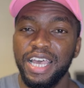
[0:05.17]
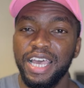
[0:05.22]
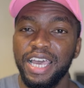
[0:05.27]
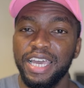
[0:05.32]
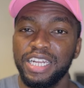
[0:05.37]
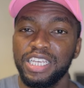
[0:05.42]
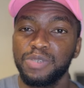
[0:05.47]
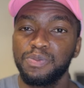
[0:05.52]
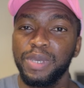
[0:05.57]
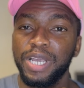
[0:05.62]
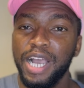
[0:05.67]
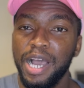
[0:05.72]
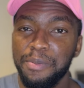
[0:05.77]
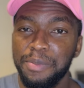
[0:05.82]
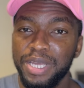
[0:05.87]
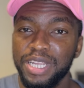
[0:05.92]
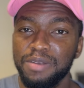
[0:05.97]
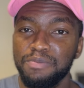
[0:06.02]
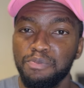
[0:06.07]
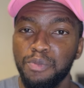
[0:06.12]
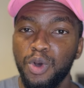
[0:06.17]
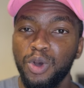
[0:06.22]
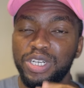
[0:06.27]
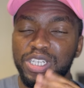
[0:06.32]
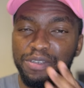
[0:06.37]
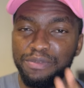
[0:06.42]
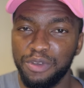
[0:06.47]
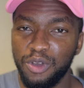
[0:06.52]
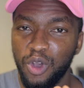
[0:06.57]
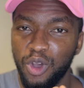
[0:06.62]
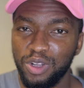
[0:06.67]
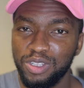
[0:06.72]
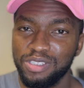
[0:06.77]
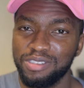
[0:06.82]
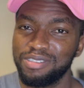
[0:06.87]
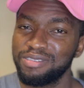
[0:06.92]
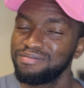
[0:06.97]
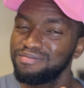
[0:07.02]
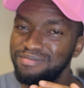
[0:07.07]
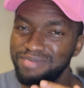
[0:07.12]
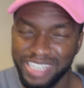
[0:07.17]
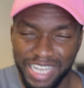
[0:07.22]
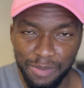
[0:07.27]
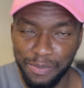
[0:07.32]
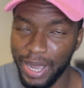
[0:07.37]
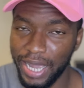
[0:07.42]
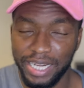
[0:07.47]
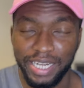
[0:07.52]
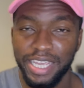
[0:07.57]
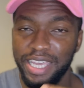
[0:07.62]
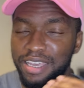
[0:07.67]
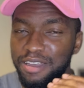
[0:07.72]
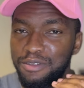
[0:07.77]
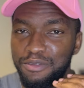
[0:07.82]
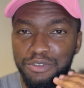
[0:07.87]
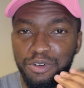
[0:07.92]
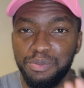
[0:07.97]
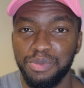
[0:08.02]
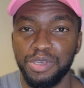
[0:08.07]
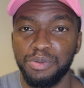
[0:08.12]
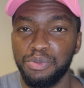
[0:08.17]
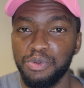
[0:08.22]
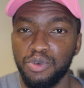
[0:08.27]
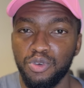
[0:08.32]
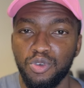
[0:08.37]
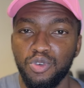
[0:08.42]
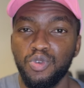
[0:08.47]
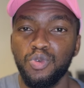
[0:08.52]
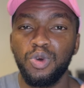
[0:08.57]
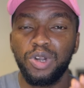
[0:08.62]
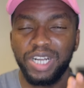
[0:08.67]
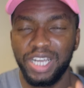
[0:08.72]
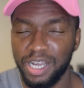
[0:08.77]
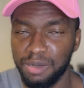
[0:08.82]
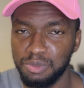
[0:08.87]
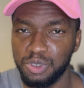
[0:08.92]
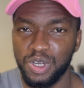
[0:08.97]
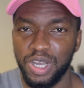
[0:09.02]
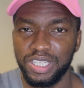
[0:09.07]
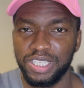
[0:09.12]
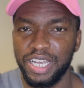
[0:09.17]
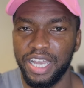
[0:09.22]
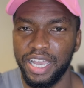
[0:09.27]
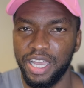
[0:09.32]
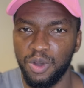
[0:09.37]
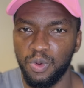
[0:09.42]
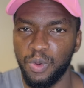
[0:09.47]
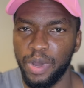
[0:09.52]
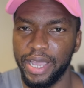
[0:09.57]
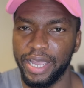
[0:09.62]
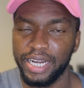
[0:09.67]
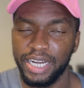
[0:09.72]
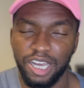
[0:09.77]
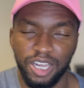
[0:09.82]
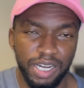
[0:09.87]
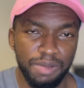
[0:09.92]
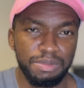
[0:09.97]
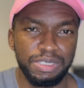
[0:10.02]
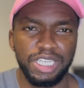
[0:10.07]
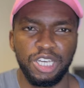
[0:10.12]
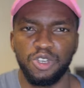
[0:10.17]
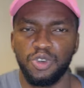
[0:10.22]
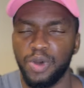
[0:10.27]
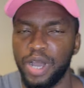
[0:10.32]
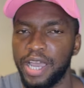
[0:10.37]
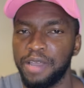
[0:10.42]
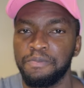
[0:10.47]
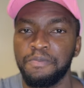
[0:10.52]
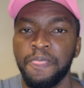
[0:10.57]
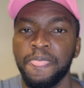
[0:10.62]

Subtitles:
and it's becoming more difficult day by day for people who want to come to Qatar and work. Now, let me tell you why.